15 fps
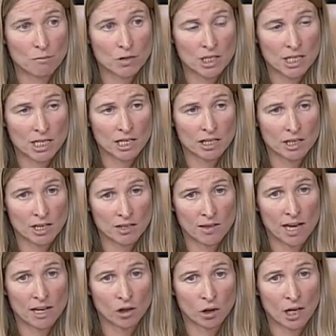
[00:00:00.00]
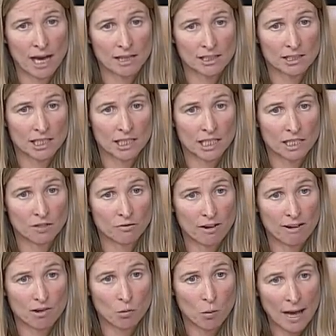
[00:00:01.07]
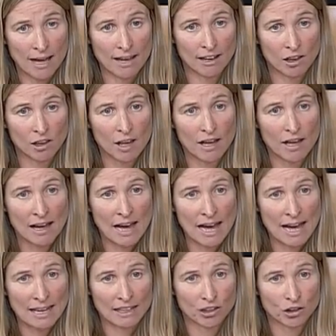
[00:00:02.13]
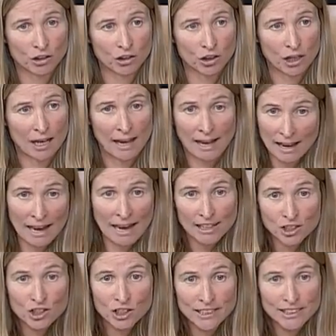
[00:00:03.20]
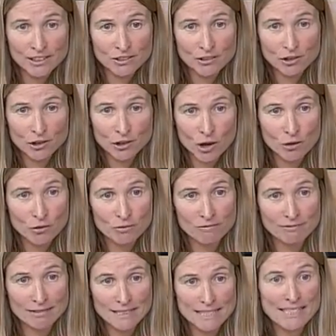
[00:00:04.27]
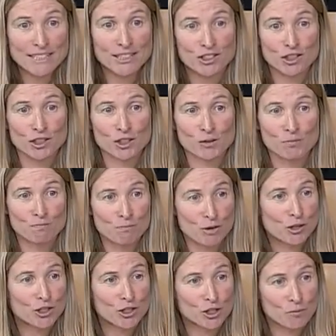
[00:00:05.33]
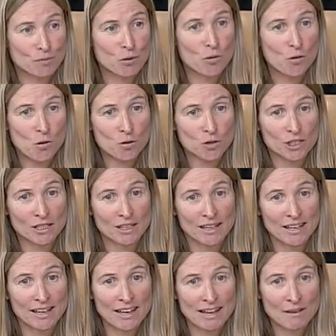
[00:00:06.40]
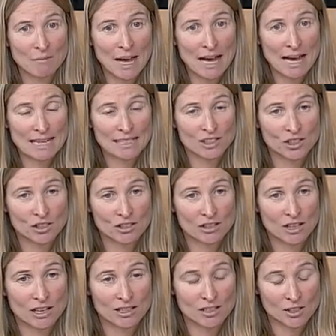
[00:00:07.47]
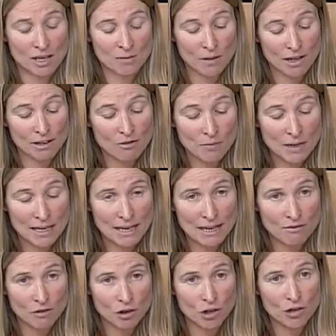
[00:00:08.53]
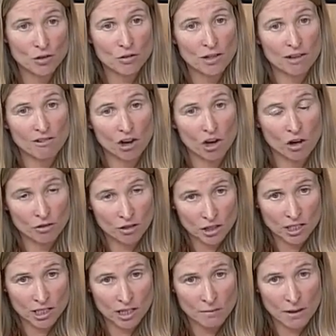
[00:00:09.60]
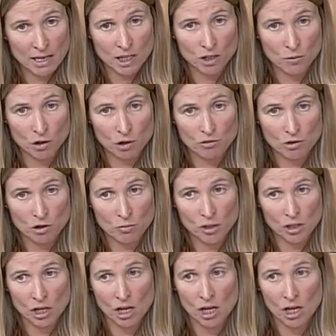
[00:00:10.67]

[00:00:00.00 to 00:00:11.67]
deer in that locality very well and actually don't need as much support as they might have been given. There are other deer management groups